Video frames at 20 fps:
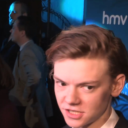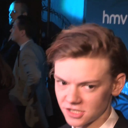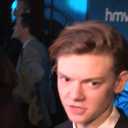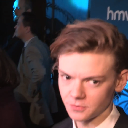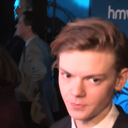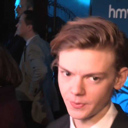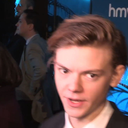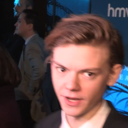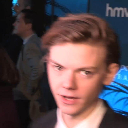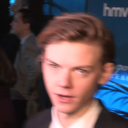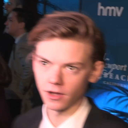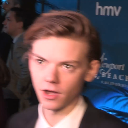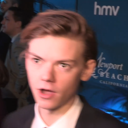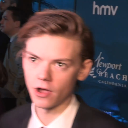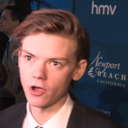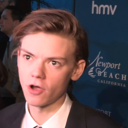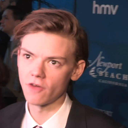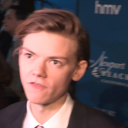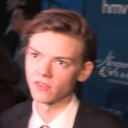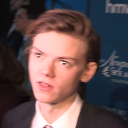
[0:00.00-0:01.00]
that's been
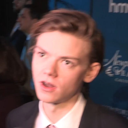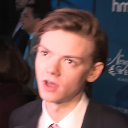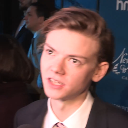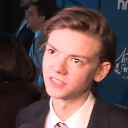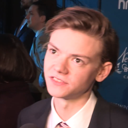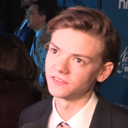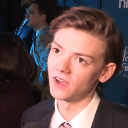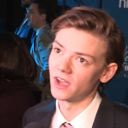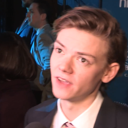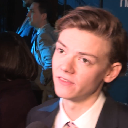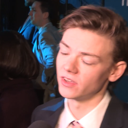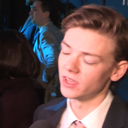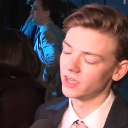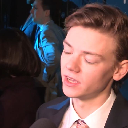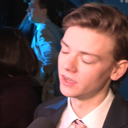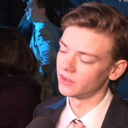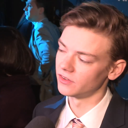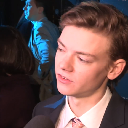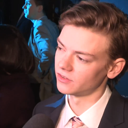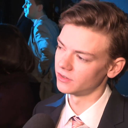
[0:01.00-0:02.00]
going on for the last 5
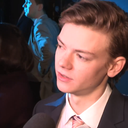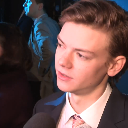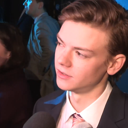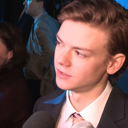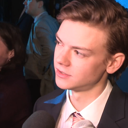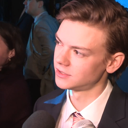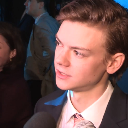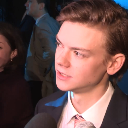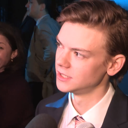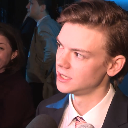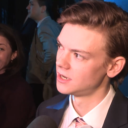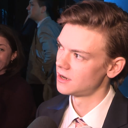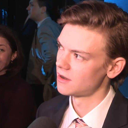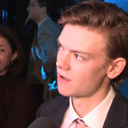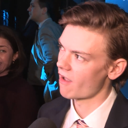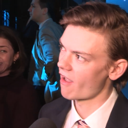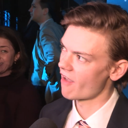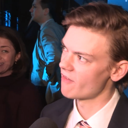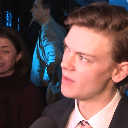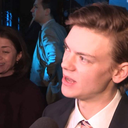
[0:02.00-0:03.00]
years, and
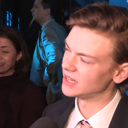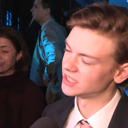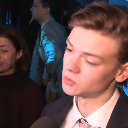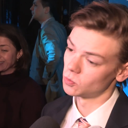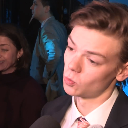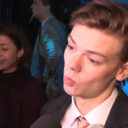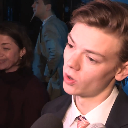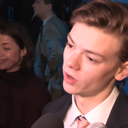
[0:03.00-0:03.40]
I've met some